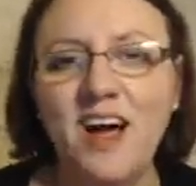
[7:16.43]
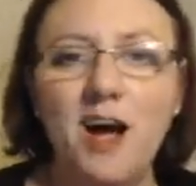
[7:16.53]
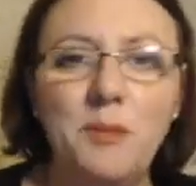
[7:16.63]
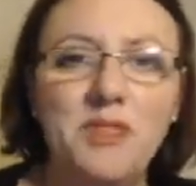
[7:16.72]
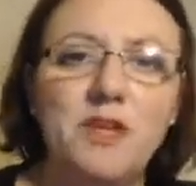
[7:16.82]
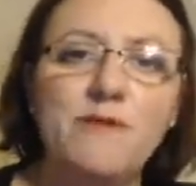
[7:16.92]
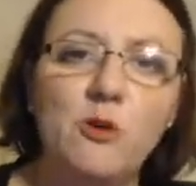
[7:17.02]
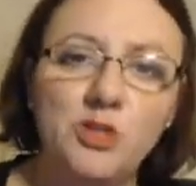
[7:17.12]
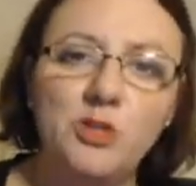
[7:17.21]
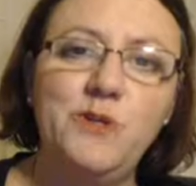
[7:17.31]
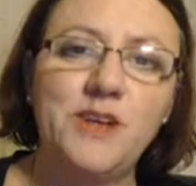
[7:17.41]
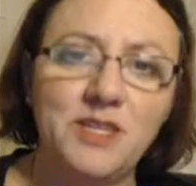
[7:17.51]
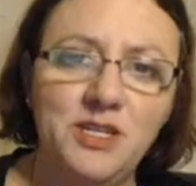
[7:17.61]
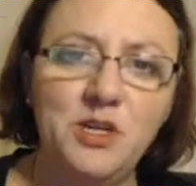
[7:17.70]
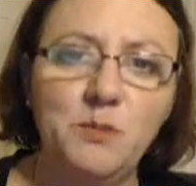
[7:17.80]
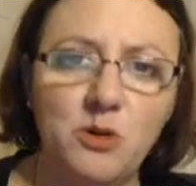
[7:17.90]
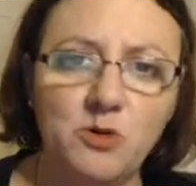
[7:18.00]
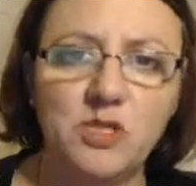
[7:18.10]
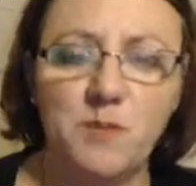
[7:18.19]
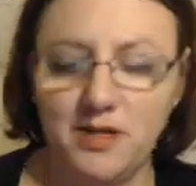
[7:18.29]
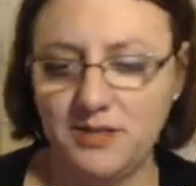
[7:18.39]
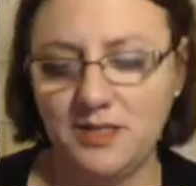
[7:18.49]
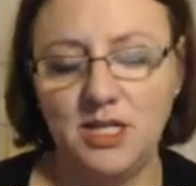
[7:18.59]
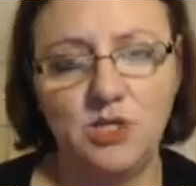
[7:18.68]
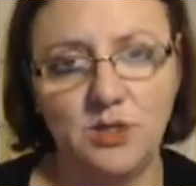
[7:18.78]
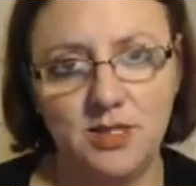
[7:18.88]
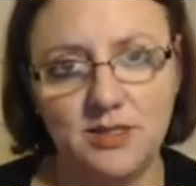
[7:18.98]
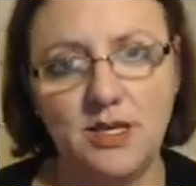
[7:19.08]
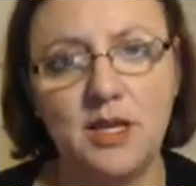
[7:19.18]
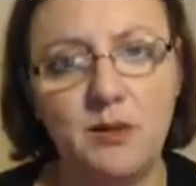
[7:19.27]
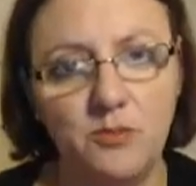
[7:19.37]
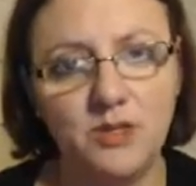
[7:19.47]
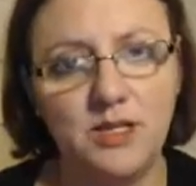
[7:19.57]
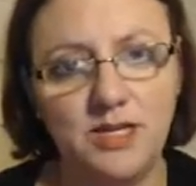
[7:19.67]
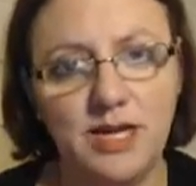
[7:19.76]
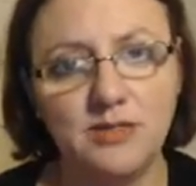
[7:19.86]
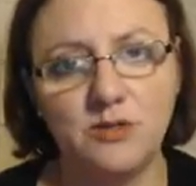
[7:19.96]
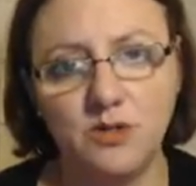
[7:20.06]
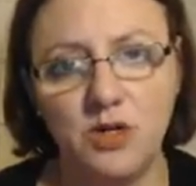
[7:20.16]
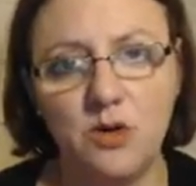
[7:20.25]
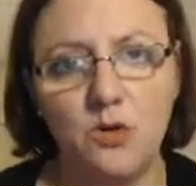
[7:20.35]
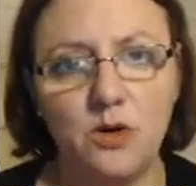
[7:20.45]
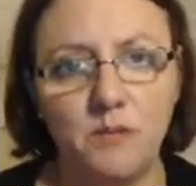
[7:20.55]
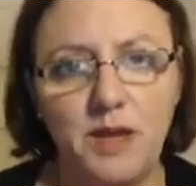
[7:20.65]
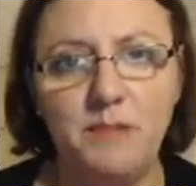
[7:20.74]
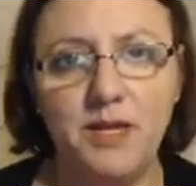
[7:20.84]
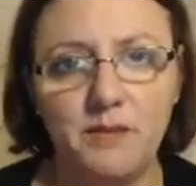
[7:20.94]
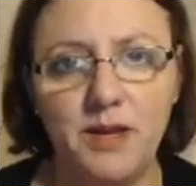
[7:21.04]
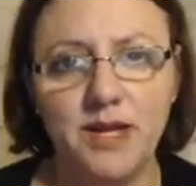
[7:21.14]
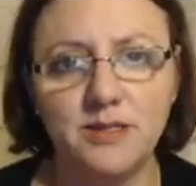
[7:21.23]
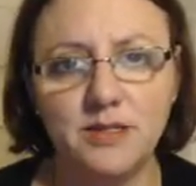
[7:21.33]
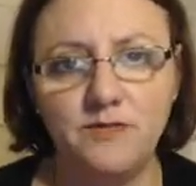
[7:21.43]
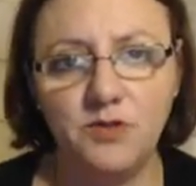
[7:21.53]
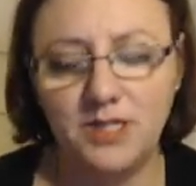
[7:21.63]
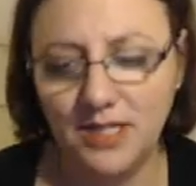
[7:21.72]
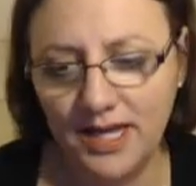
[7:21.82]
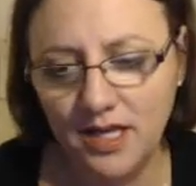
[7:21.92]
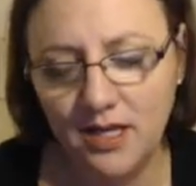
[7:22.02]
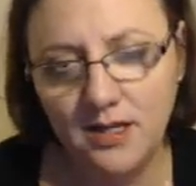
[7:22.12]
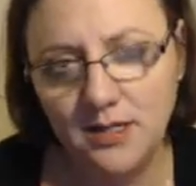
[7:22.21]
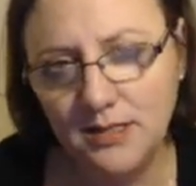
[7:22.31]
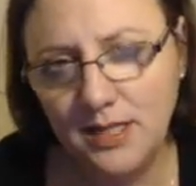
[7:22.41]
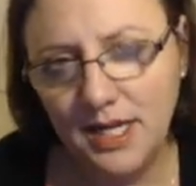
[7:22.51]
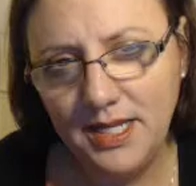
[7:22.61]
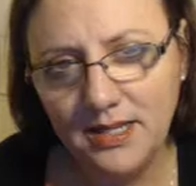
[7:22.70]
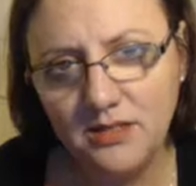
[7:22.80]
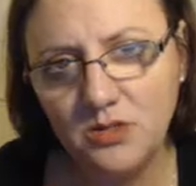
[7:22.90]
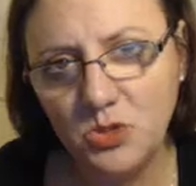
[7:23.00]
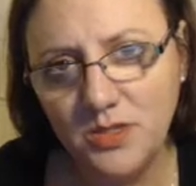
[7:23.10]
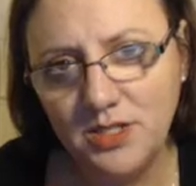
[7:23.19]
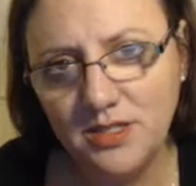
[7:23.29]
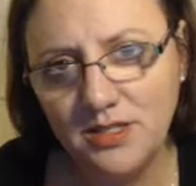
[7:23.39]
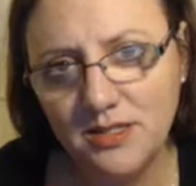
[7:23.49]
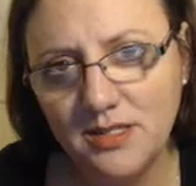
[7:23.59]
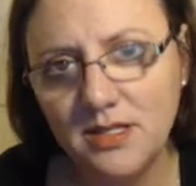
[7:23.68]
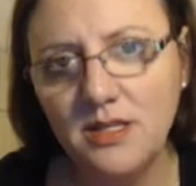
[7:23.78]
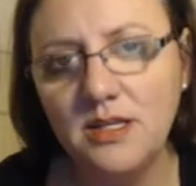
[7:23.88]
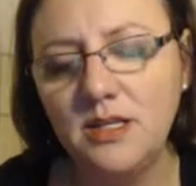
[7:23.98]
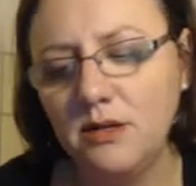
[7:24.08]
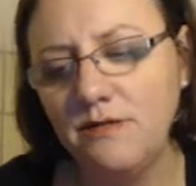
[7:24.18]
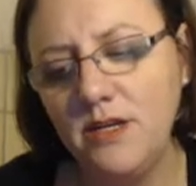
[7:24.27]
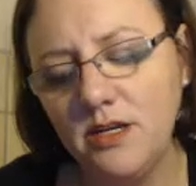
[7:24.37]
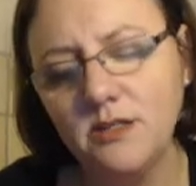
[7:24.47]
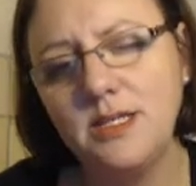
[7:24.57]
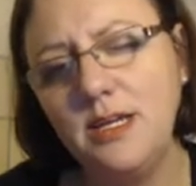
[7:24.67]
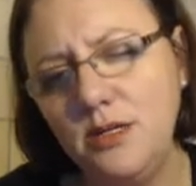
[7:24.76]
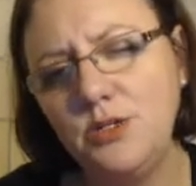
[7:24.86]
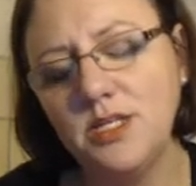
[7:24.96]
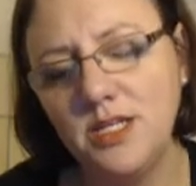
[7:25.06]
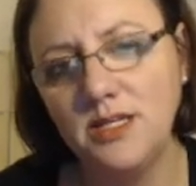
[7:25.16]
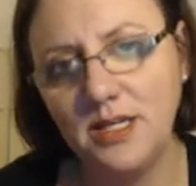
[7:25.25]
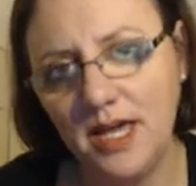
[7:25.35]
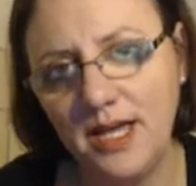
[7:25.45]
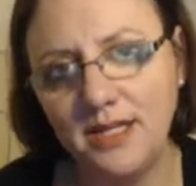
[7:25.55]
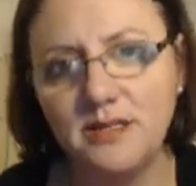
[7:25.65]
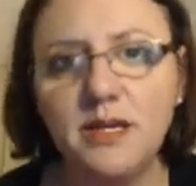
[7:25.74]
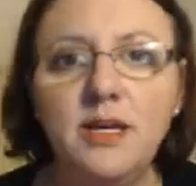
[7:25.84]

And then of course you've got the ideomotor responses that you can set up with a yes or no or maybe commands. And if you see like tiny little twitches in their fingers, that usually indicates